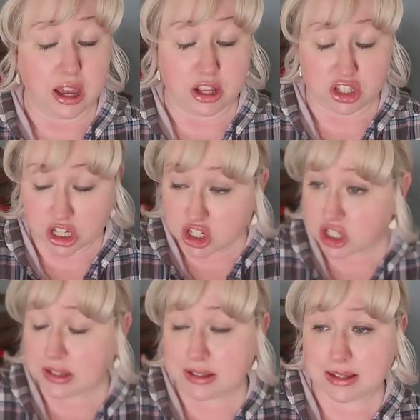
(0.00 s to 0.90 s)

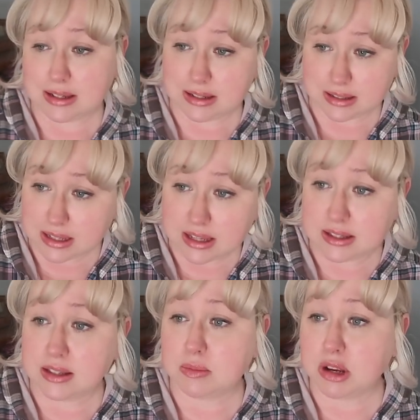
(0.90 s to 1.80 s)
addictions and
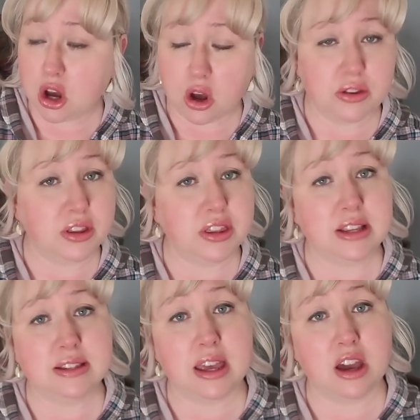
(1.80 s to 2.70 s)
diseases, I mean, all the
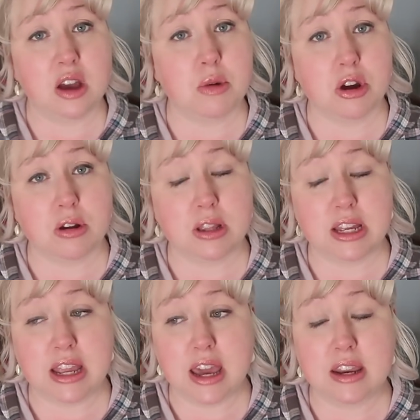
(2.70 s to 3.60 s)
things that come
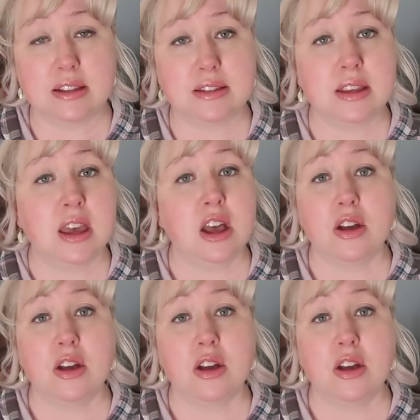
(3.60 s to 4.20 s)
hurling at us,